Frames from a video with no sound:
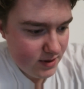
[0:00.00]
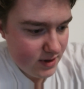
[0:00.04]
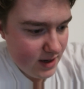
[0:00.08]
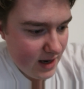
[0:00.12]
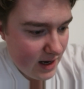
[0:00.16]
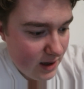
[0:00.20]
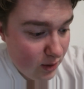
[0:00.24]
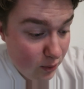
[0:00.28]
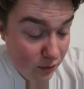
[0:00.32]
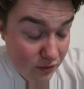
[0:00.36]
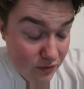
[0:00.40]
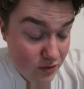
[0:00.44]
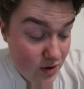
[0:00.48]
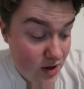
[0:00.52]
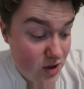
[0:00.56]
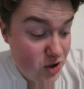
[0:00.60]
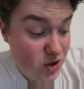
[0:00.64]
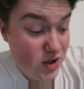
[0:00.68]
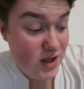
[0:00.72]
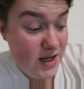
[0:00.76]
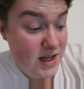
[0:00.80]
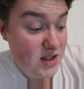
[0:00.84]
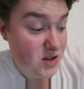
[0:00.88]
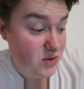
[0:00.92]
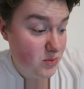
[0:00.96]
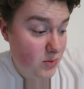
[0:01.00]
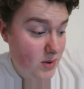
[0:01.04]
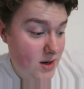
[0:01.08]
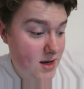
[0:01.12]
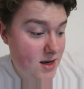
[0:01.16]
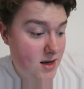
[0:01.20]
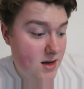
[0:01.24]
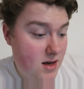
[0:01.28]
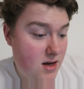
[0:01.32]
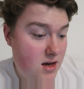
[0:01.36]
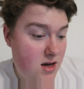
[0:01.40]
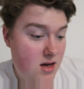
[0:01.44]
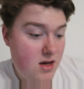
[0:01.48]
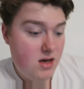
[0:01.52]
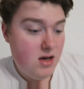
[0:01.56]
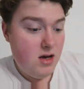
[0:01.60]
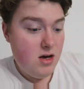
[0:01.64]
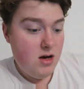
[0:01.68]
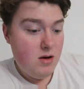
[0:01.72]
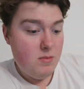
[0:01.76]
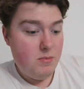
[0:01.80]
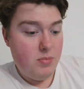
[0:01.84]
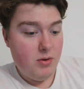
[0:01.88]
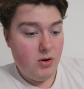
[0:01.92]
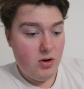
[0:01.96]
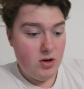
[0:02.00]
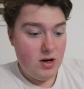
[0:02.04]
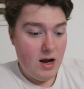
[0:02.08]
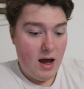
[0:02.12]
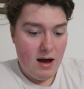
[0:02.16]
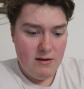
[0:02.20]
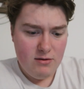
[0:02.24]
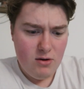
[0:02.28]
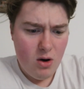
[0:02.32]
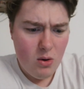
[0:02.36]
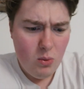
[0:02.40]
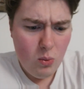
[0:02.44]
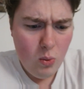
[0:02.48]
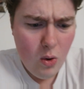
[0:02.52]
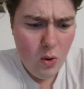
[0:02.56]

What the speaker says: HelloFresh this week. But I've got